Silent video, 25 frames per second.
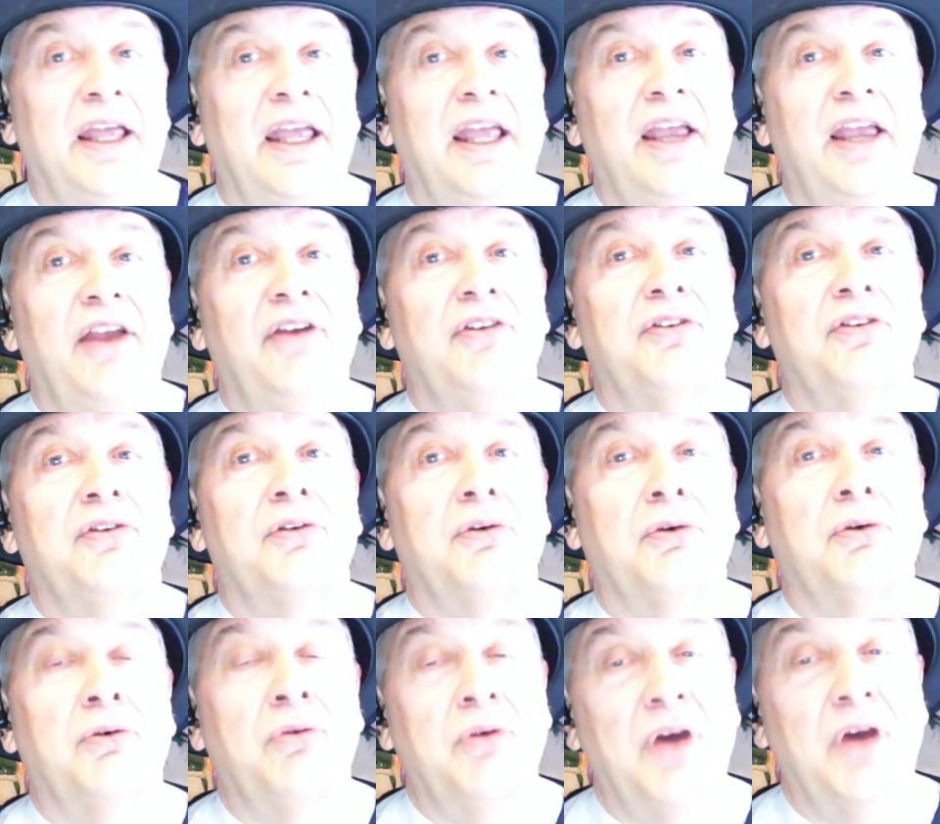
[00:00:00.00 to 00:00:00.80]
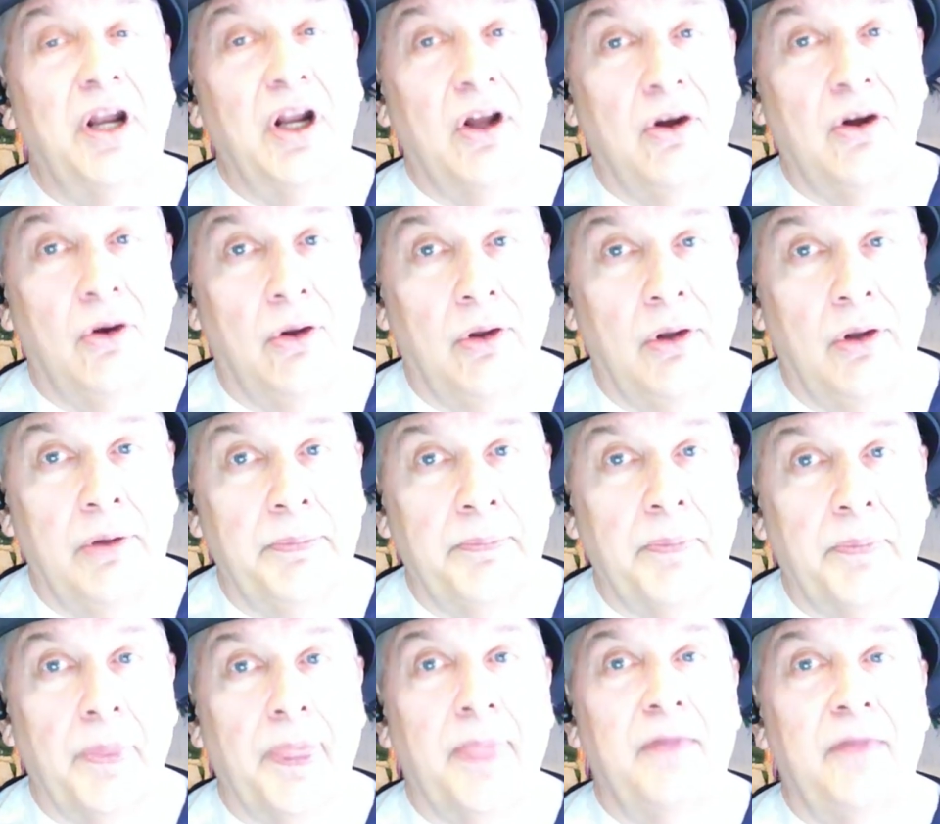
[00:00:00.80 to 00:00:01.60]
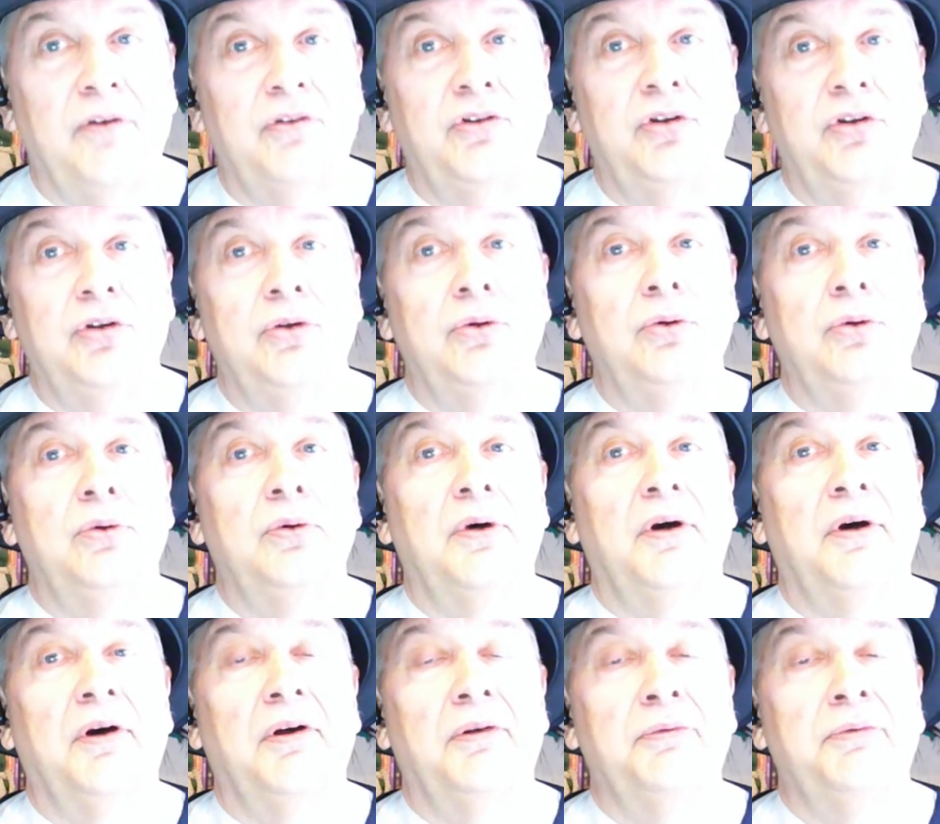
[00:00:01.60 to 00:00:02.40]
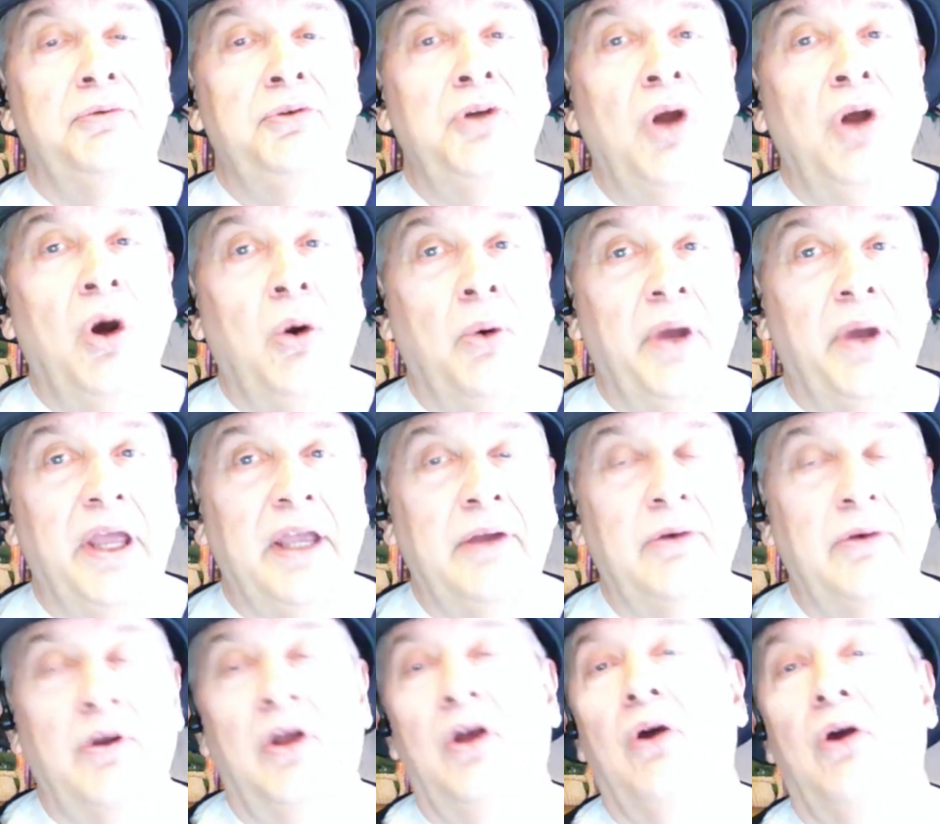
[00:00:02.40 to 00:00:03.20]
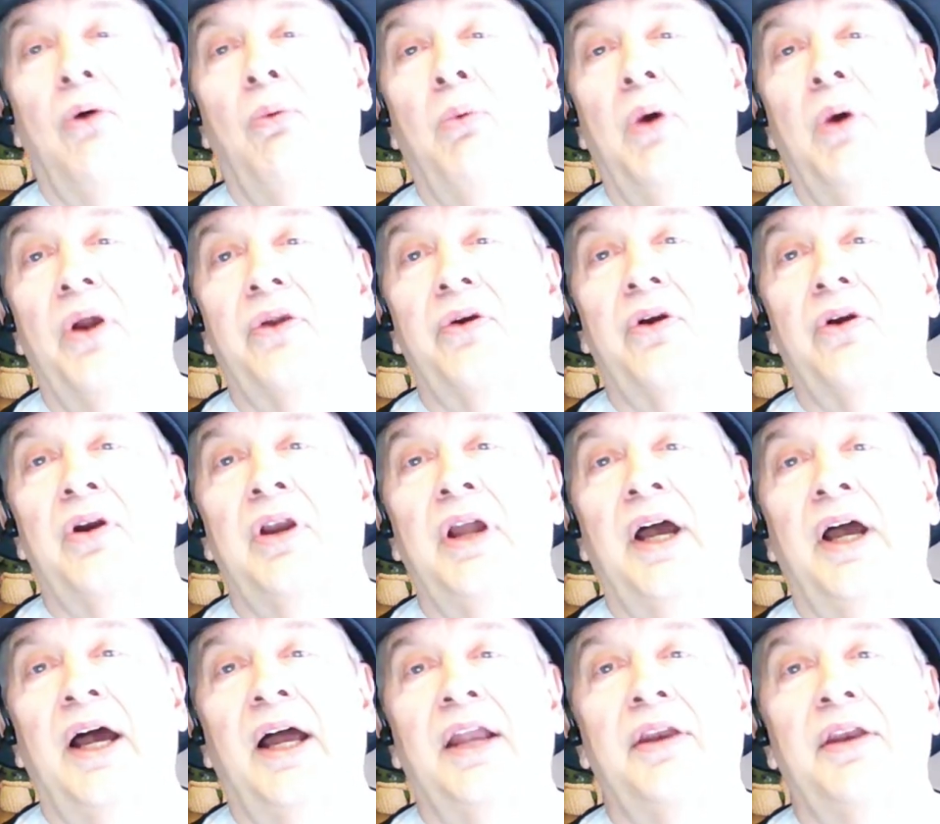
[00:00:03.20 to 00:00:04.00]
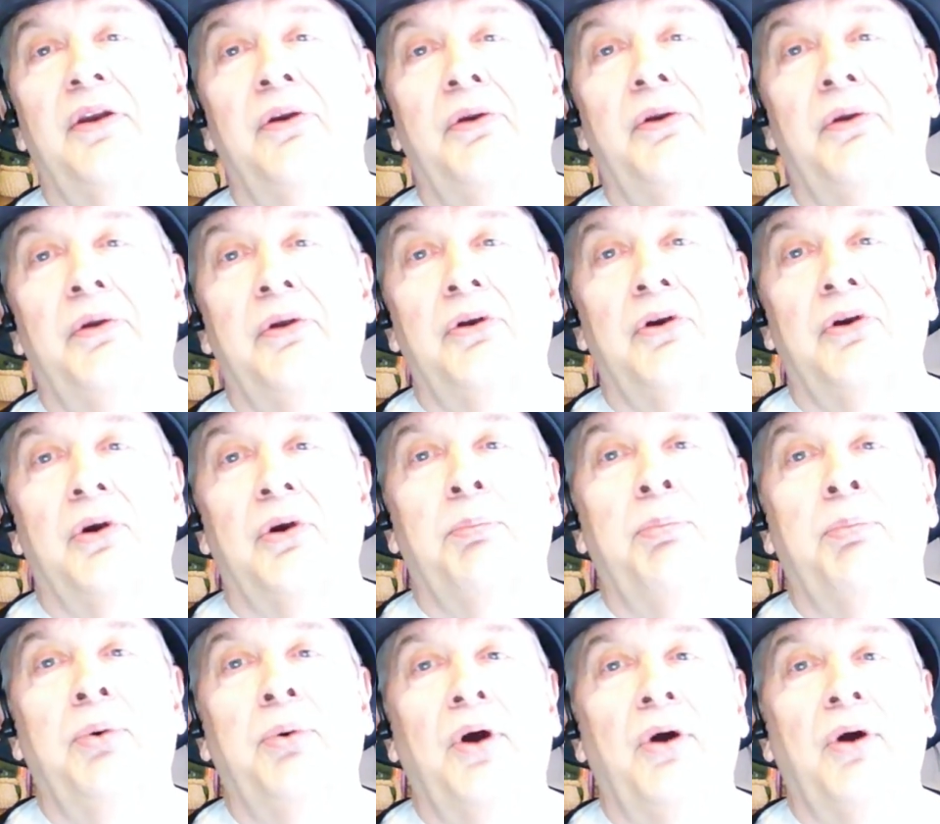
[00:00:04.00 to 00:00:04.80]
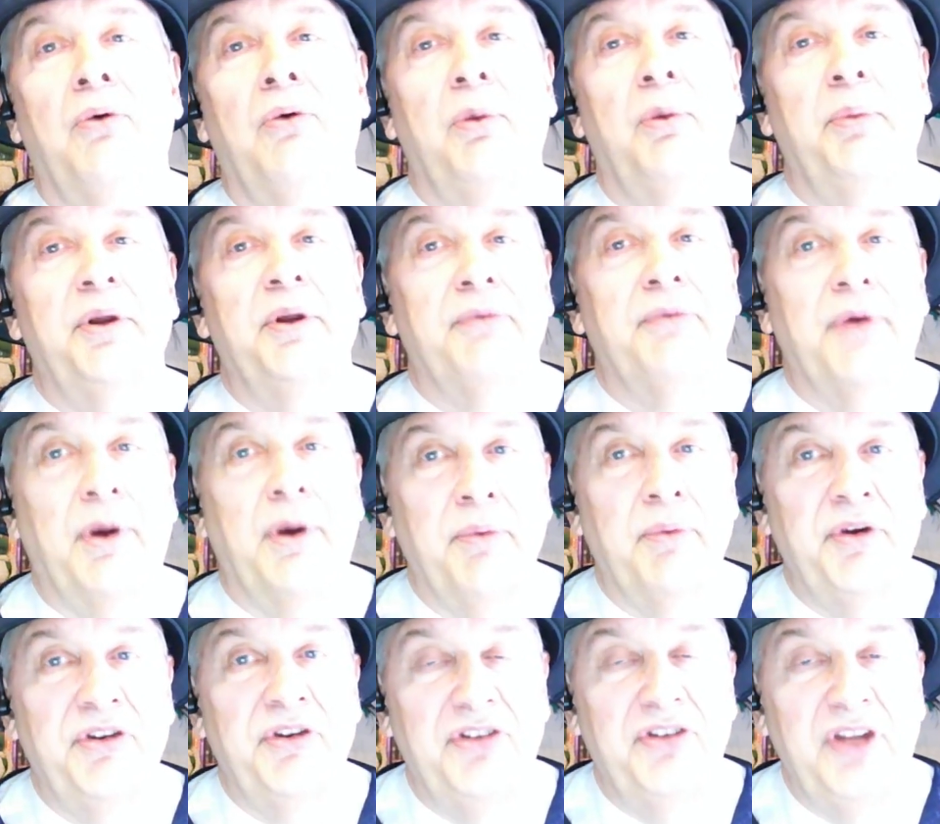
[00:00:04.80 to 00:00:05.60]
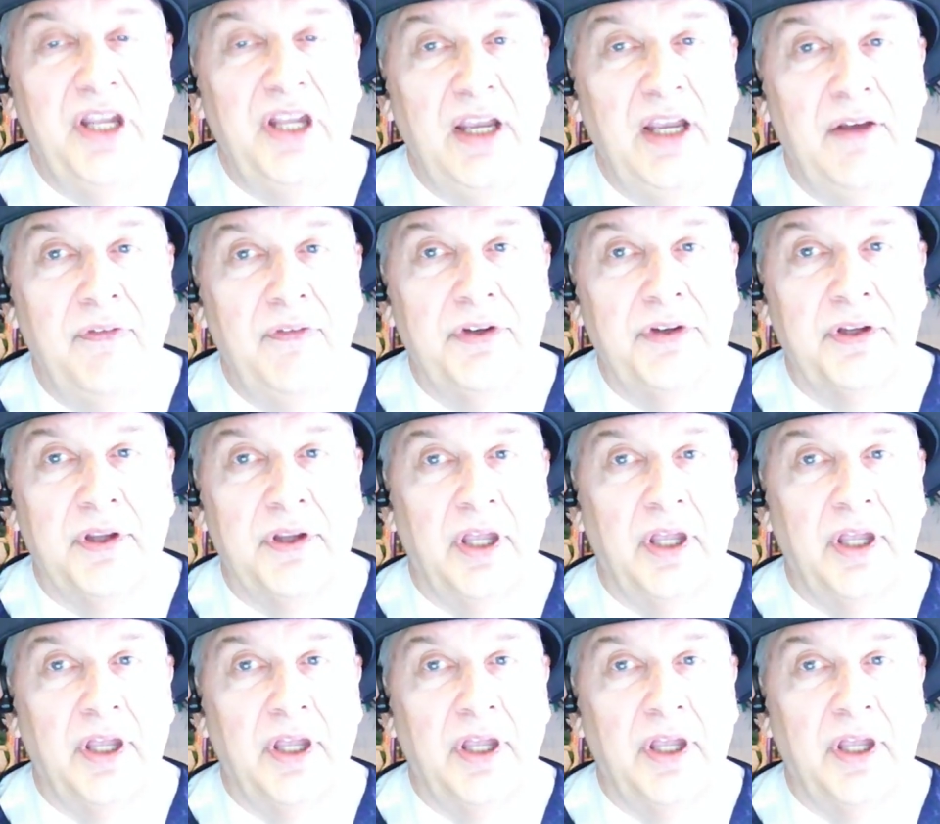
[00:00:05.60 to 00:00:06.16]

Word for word: is critical to knowing whether or not your book will be well received